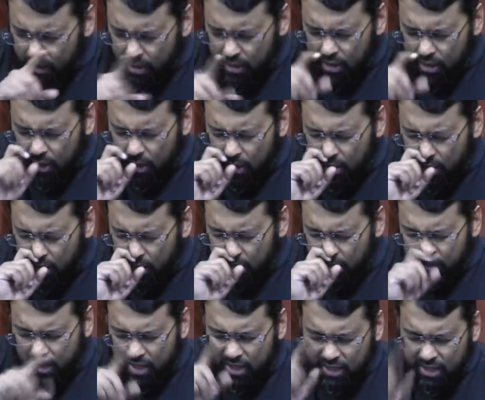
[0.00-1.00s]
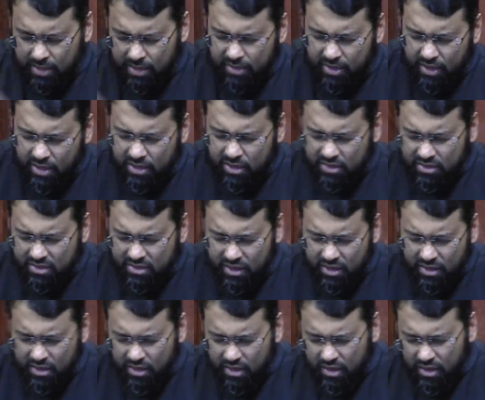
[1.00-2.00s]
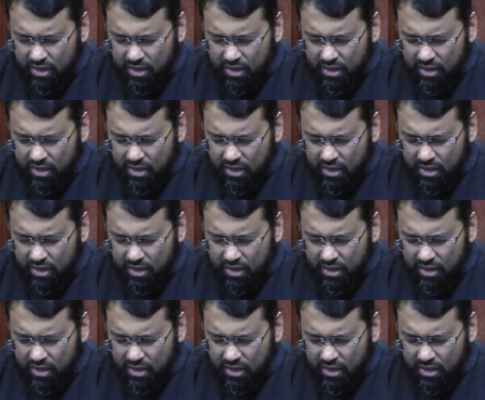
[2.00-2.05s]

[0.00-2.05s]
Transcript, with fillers: uh, Malik ibn Anas said